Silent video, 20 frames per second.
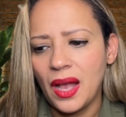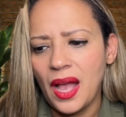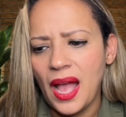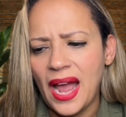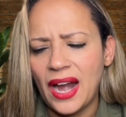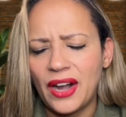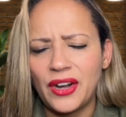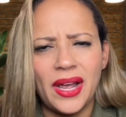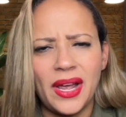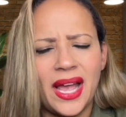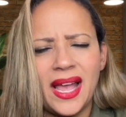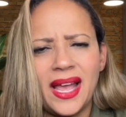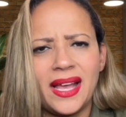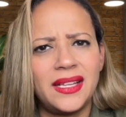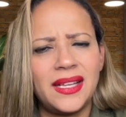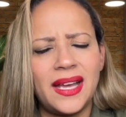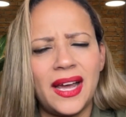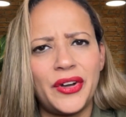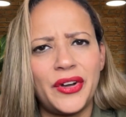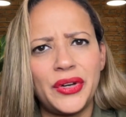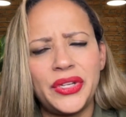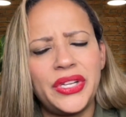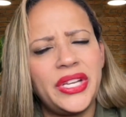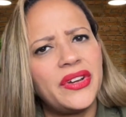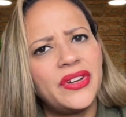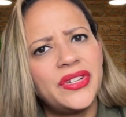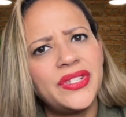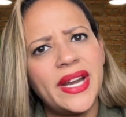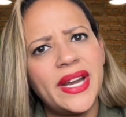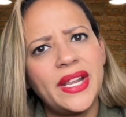are are
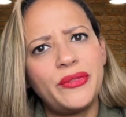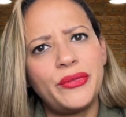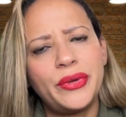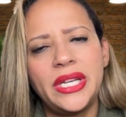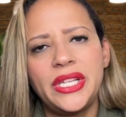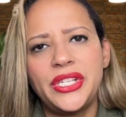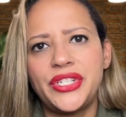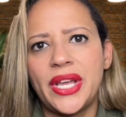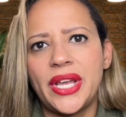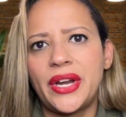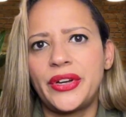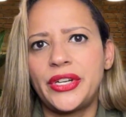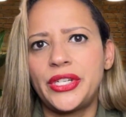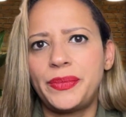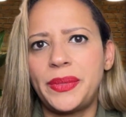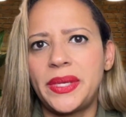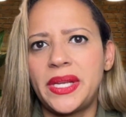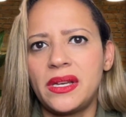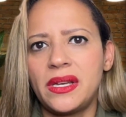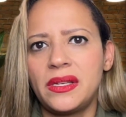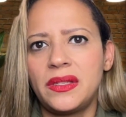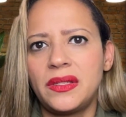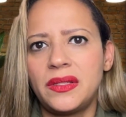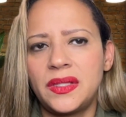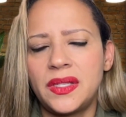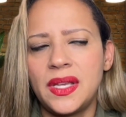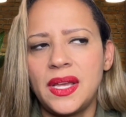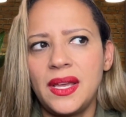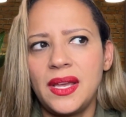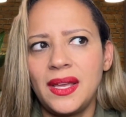years that I really cherish,
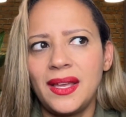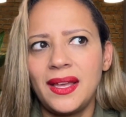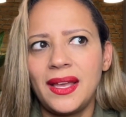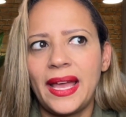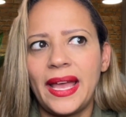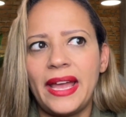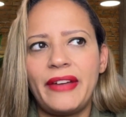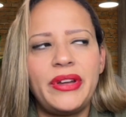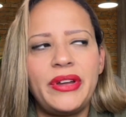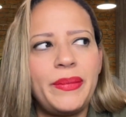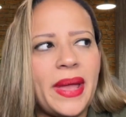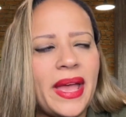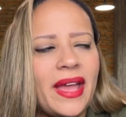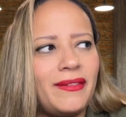because every